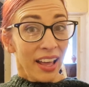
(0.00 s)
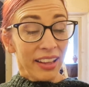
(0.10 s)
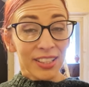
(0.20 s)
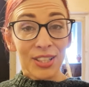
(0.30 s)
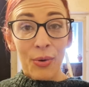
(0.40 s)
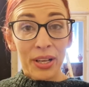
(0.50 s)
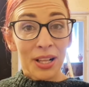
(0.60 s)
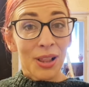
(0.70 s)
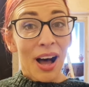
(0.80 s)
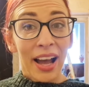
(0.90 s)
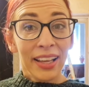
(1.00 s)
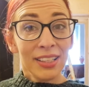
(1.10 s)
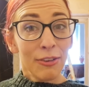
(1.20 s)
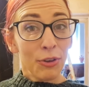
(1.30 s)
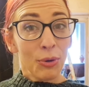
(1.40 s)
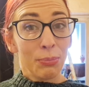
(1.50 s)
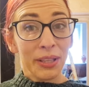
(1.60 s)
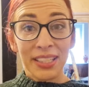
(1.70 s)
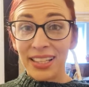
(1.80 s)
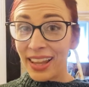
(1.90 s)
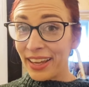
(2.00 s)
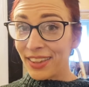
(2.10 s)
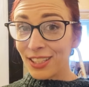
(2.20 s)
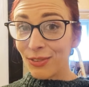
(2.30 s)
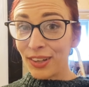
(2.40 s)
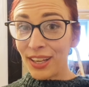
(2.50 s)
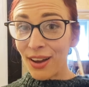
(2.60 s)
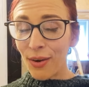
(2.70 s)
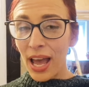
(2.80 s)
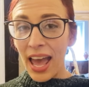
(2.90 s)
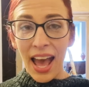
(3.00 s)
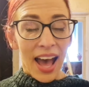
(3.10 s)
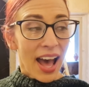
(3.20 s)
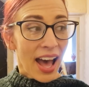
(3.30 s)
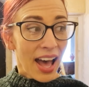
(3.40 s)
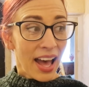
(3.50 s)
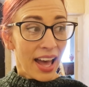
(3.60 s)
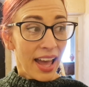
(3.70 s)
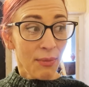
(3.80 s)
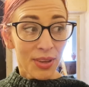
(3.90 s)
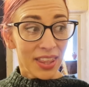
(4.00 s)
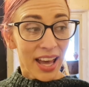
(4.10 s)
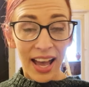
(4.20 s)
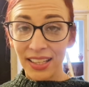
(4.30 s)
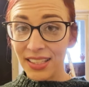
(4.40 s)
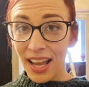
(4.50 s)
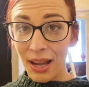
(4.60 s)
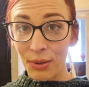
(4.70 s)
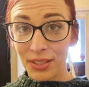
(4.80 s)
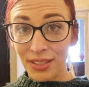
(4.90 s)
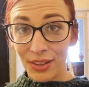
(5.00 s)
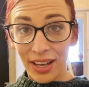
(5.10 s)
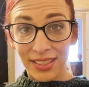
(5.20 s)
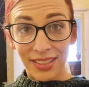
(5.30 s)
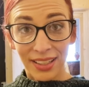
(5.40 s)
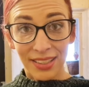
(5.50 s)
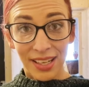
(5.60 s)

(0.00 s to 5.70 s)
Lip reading: so inclined, if you would please like this video. And with that, I will see you guys next